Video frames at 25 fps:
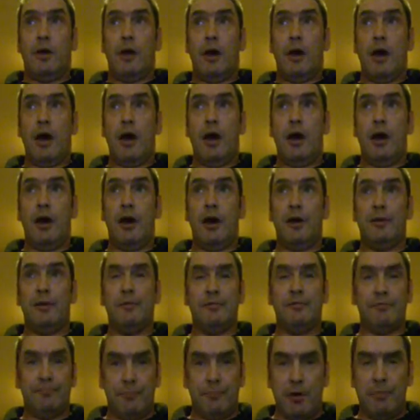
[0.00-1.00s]

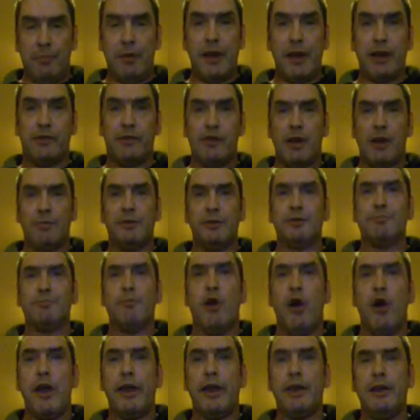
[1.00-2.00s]
and um, my mate Krabber's
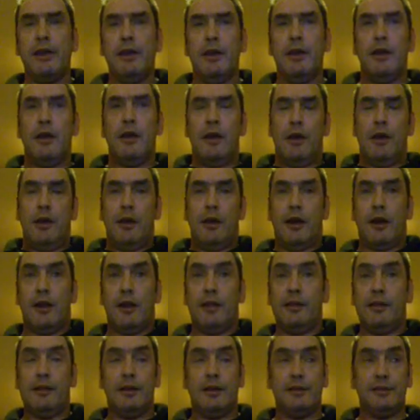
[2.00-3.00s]
Mike.
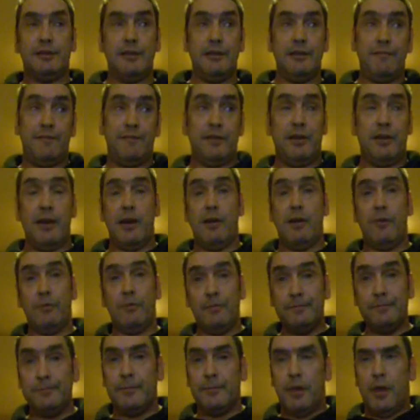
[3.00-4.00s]
And that's it for now.
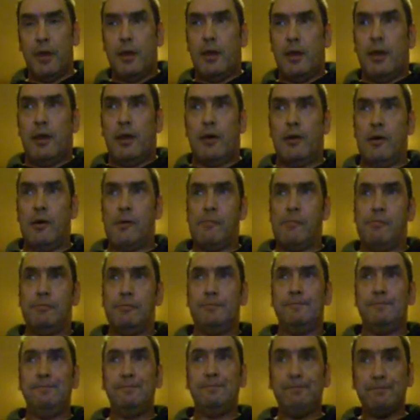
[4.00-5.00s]
Um,
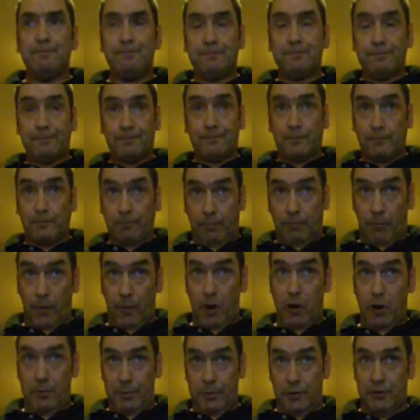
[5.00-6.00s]

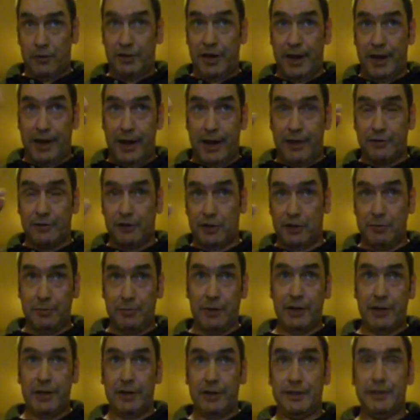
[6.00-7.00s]
Hope you'll check out some of
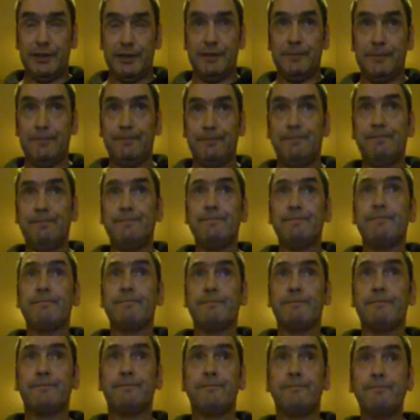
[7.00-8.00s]
these
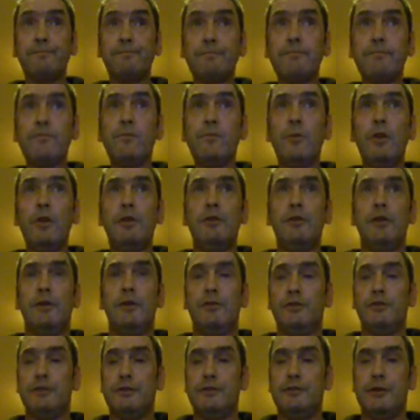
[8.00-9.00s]

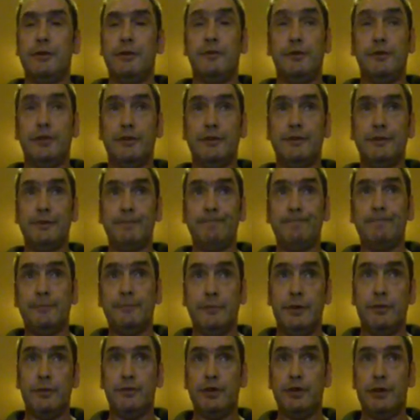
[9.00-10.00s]
users,
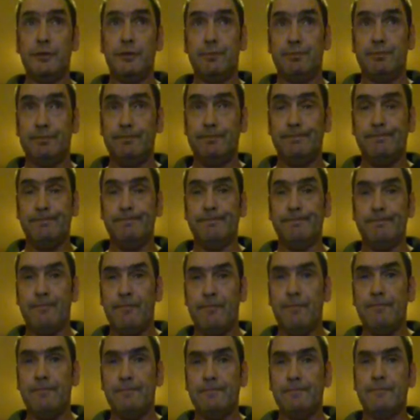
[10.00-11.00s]
YouTube
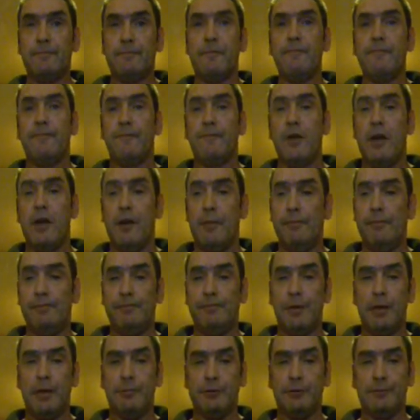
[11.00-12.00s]
um,
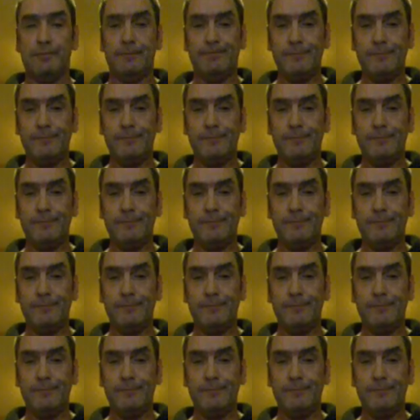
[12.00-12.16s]
people.